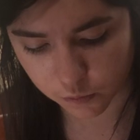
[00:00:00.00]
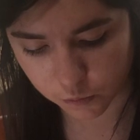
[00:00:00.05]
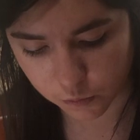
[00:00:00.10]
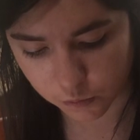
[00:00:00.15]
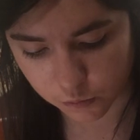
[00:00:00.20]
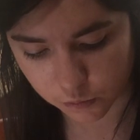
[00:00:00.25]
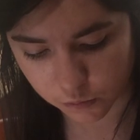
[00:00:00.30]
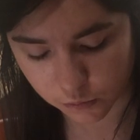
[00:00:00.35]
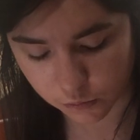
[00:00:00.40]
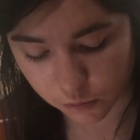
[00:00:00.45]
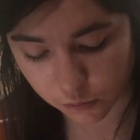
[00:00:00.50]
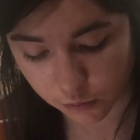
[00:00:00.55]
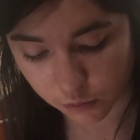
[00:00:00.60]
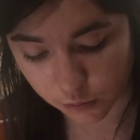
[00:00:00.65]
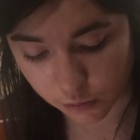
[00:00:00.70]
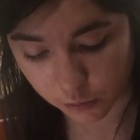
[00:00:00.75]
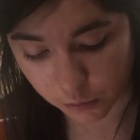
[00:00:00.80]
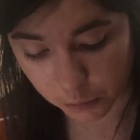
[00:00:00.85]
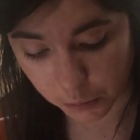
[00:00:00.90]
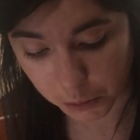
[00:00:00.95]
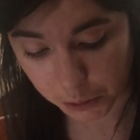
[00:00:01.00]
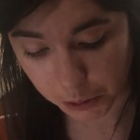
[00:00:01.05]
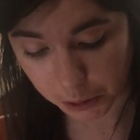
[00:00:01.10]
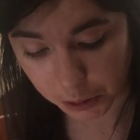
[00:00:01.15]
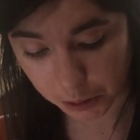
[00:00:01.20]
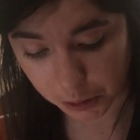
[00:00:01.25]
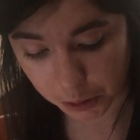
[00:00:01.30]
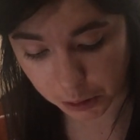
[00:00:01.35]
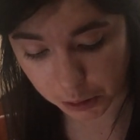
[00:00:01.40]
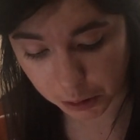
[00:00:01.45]

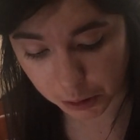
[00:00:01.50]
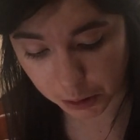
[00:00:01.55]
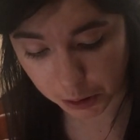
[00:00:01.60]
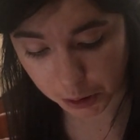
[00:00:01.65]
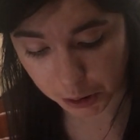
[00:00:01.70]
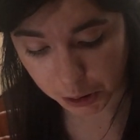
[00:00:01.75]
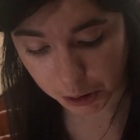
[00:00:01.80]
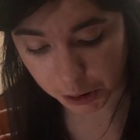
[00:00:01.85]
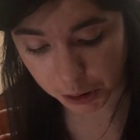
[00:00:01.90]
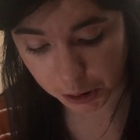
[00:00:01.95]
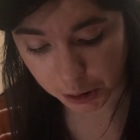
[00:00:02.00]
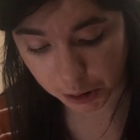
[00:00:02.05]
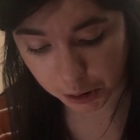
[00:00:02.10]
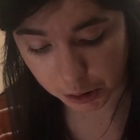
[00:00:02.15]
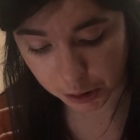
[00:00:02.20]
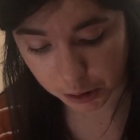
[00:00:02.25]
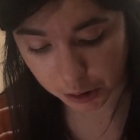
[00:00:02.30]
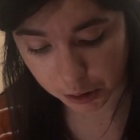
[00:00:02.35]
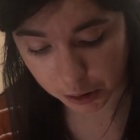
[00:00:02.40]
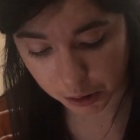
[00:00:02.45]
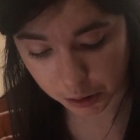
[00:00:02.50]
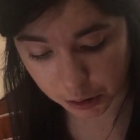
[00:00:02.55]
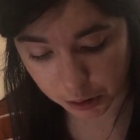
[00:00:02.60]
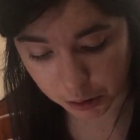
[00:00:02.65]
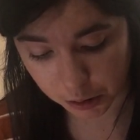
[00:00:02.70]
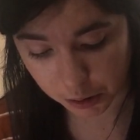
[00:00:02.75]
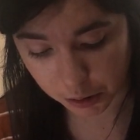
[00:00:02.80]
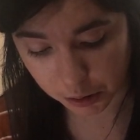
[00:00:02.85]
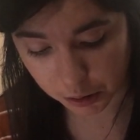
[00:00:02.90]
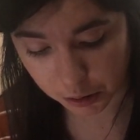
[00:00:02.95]

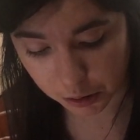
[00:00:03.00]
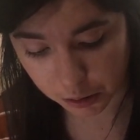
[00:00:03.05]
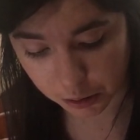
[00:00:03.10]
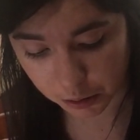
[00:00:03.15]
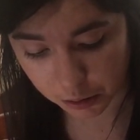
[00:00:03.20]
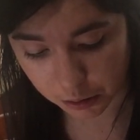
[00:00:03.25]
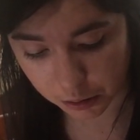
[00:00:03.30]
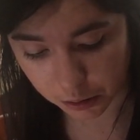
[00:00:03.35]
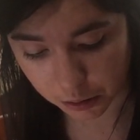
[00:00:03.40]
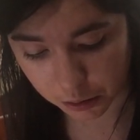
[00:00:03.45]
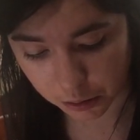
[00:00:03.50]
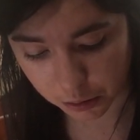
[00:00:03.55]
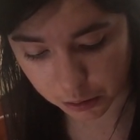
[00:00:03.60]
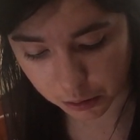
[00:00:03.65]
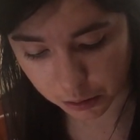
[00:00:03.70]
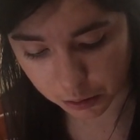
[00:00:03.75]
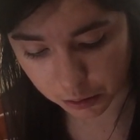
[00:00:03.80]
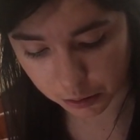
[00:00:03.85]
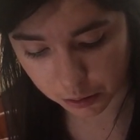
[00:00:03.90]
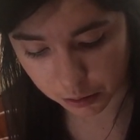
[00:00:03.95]
Nothing is said.